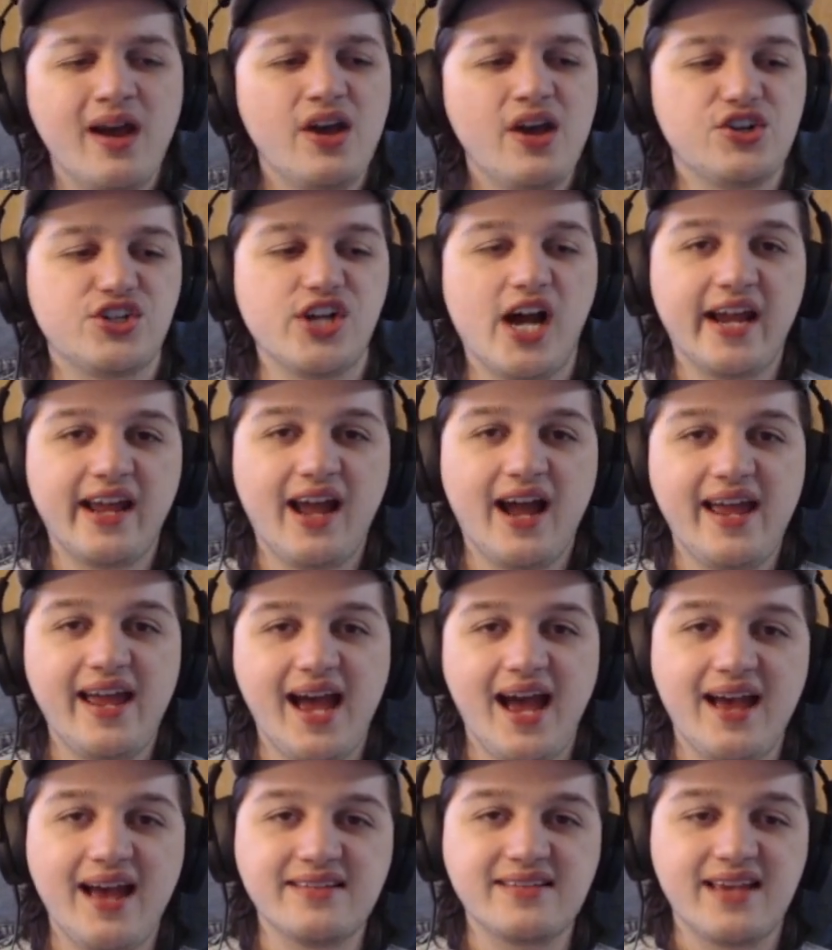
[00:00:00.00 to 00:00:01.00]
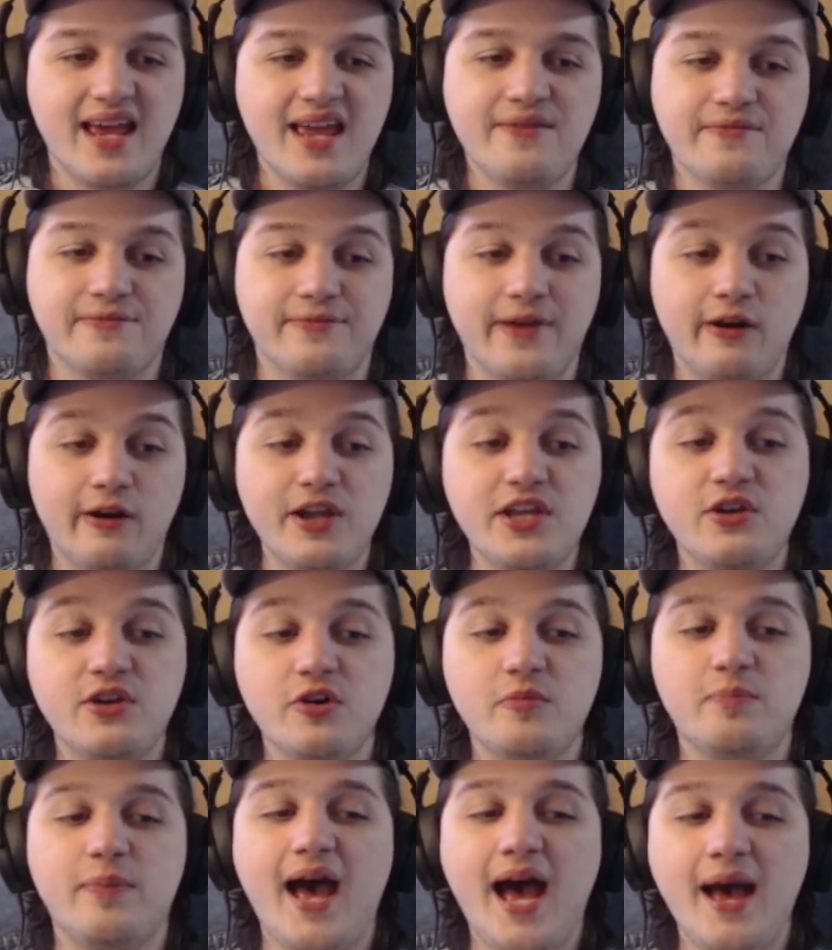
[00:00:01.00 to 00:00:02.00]
Shy Guy has a very
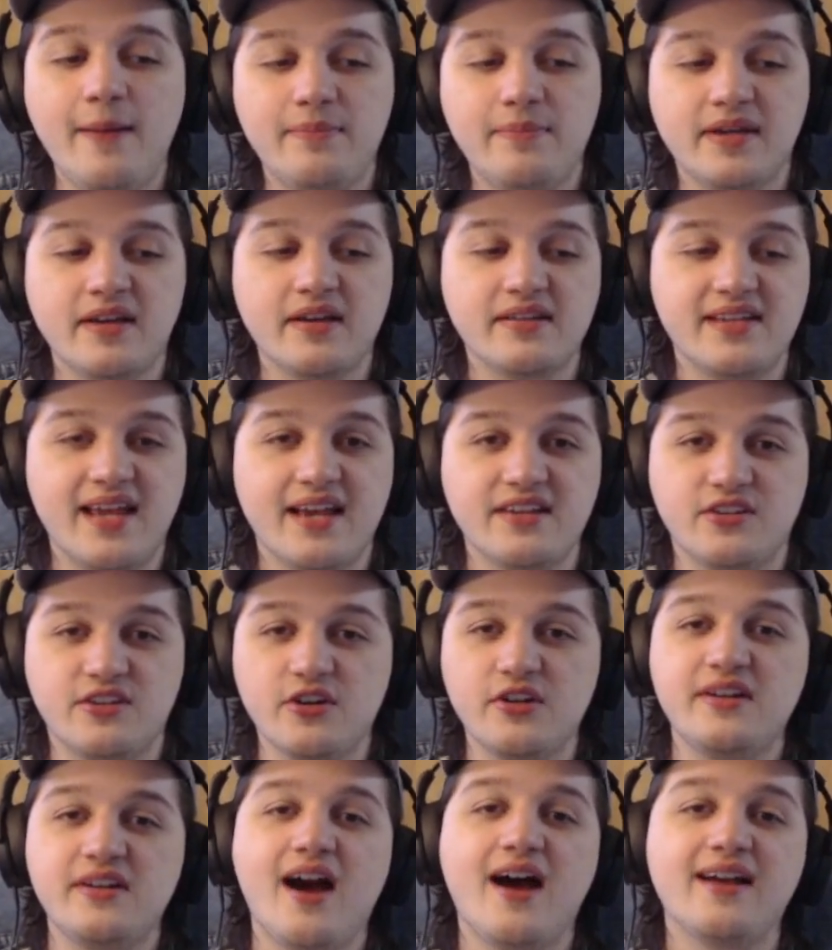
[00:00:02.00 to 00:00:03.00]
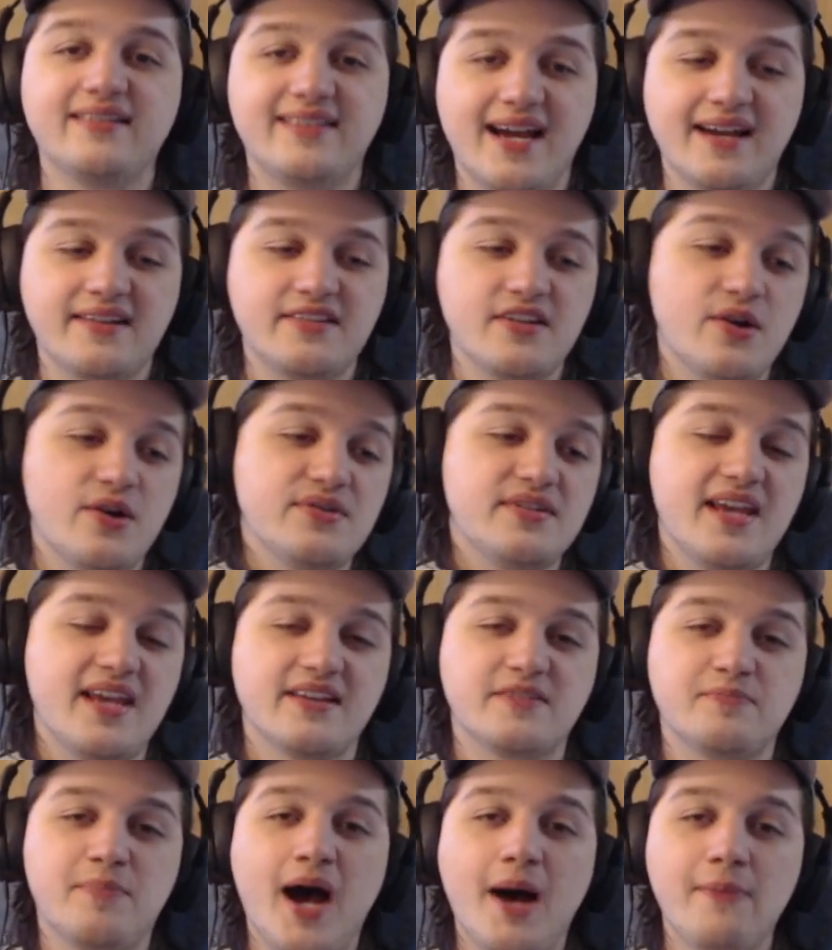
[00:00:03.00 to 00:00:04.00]
good bat because he has good contact zones. He
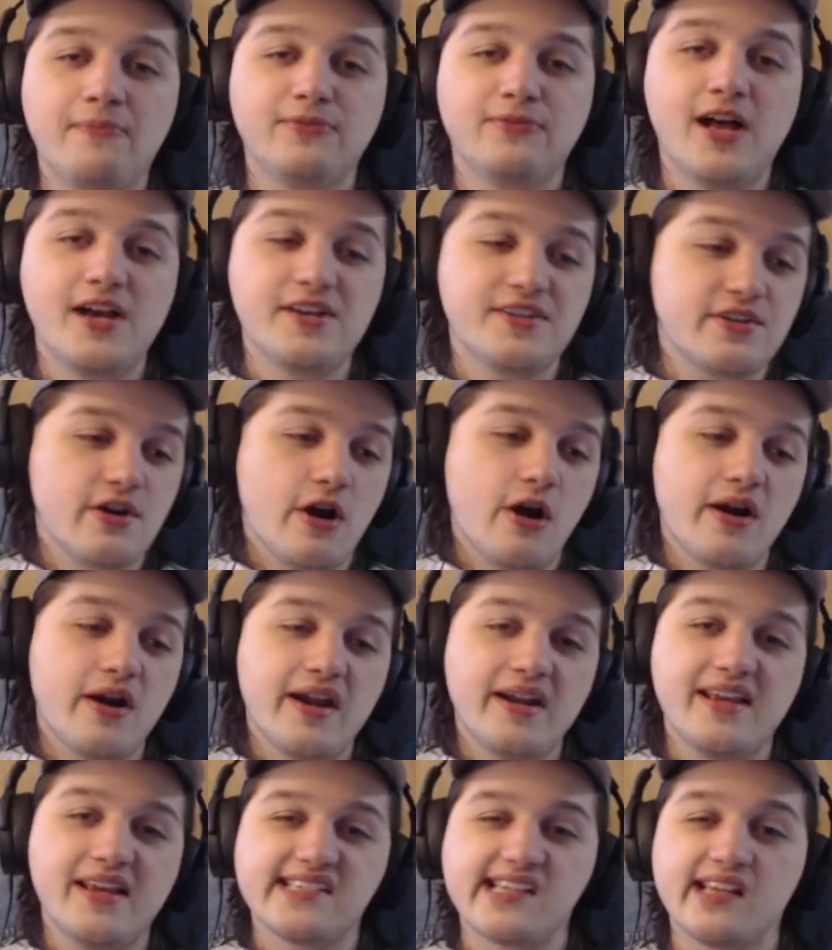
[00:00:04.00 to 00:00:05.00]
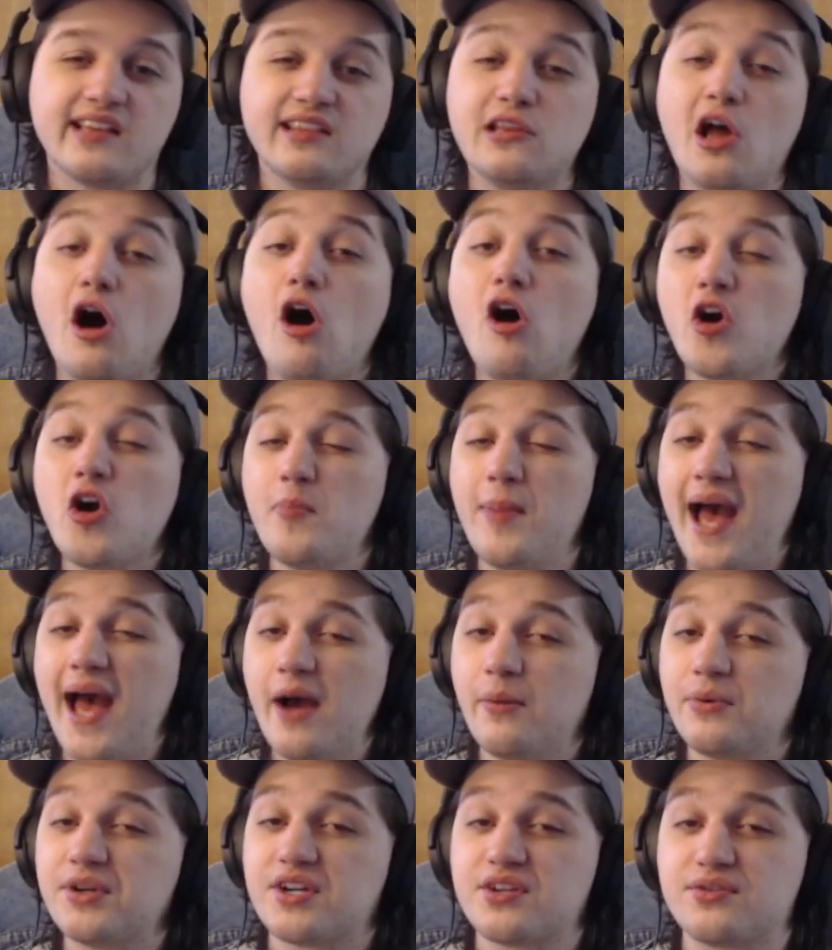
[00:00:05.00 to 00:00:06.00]
has Pop Fly star hit. He has a long
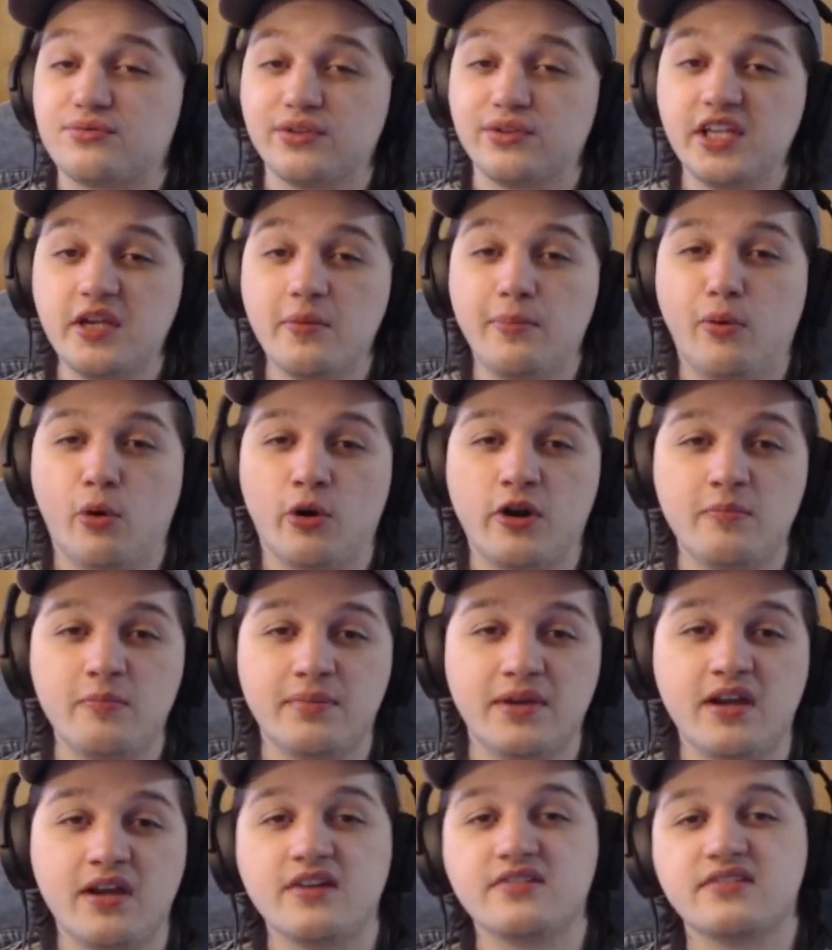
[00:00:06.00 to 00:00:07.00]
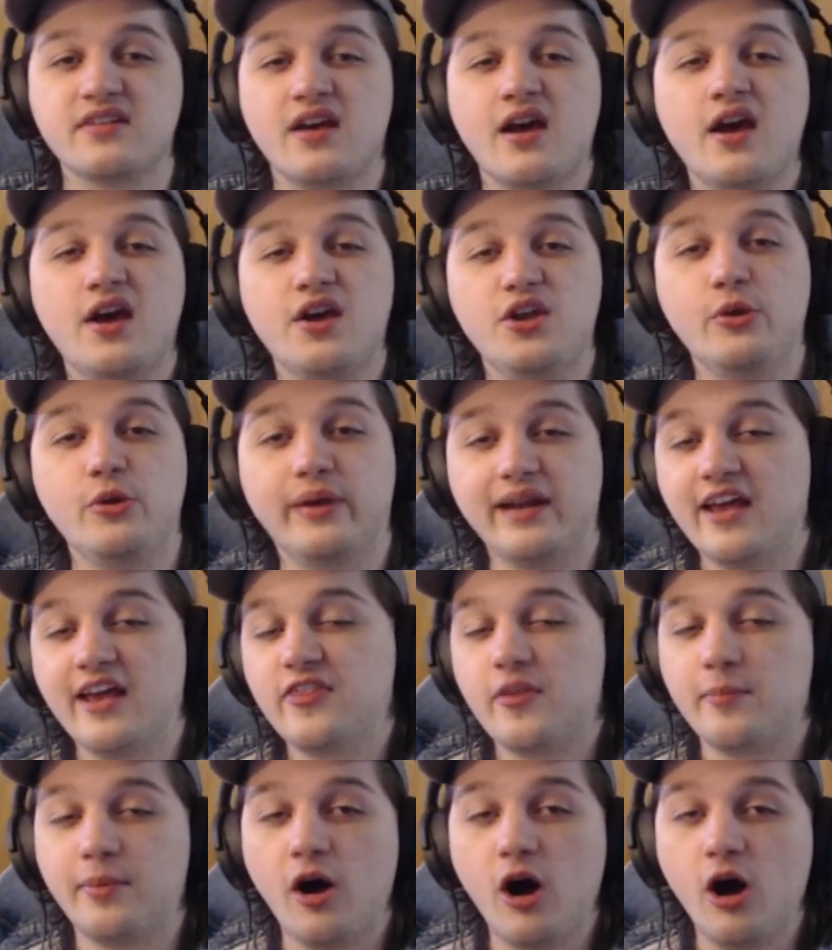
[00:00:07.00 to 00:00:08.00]
bat, which is really important because you can hit
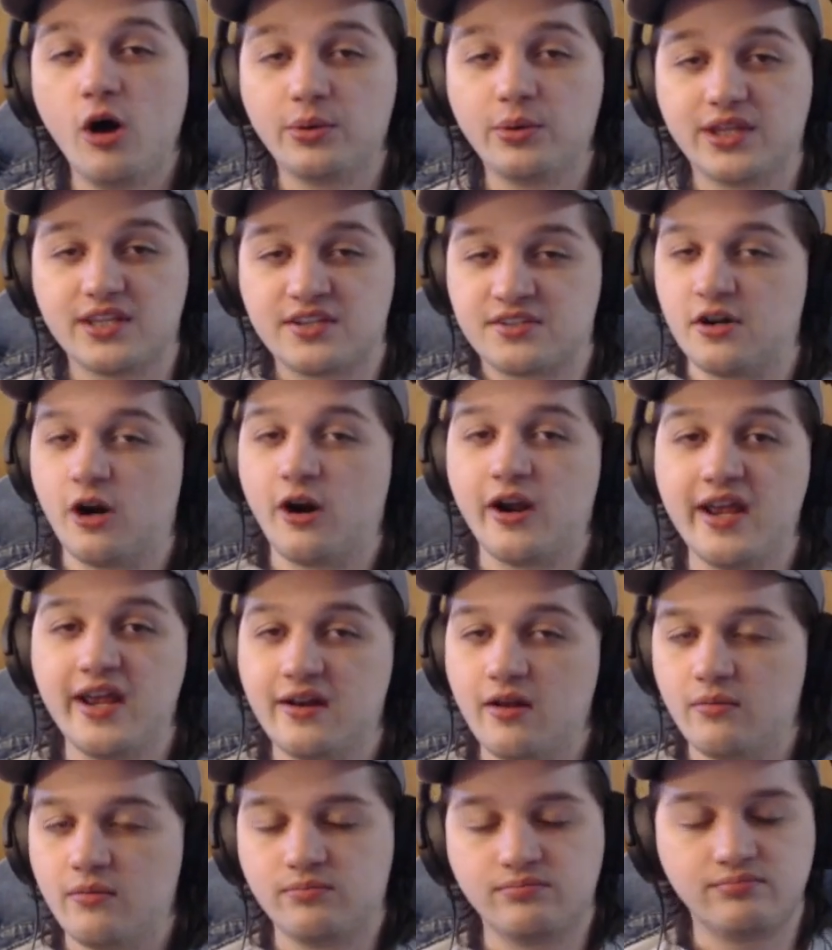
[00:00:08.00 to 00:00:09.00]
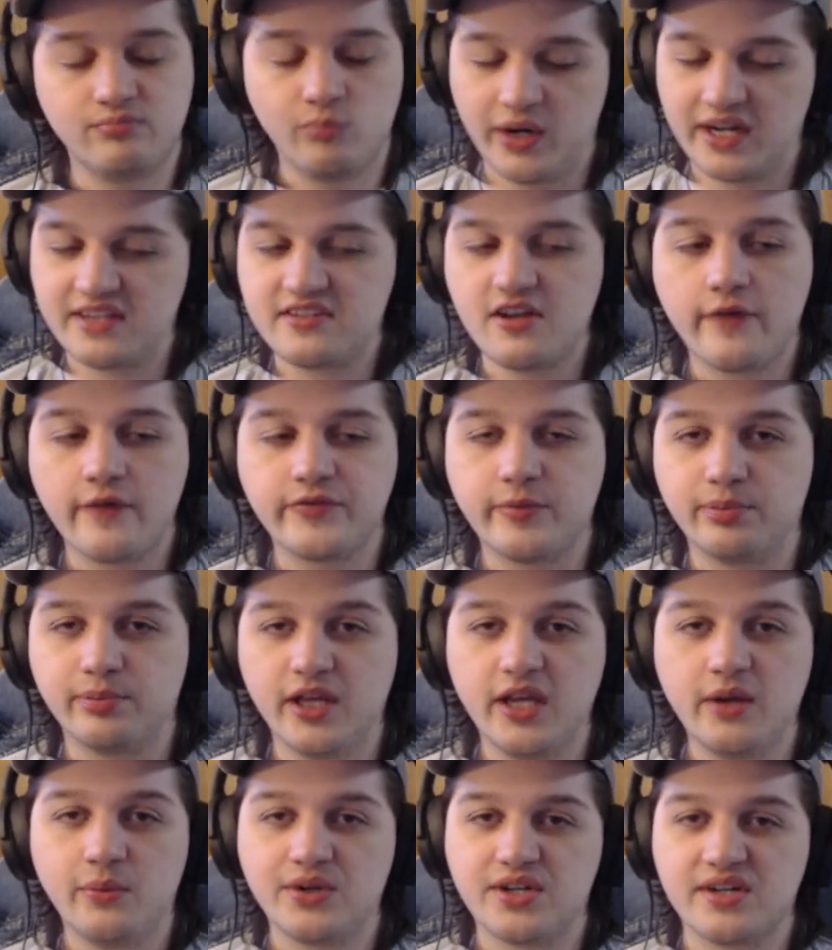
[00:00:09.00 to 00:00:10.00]
the ball with the star hit when it's off the
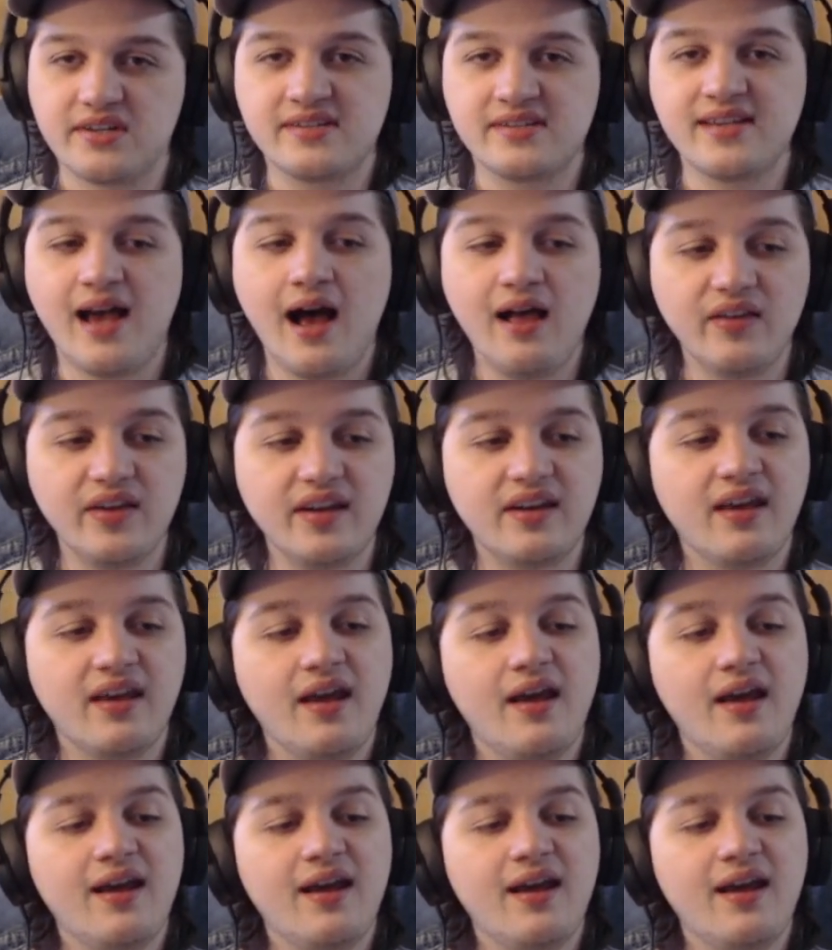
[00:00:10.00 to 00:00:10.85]
plate, which is solid.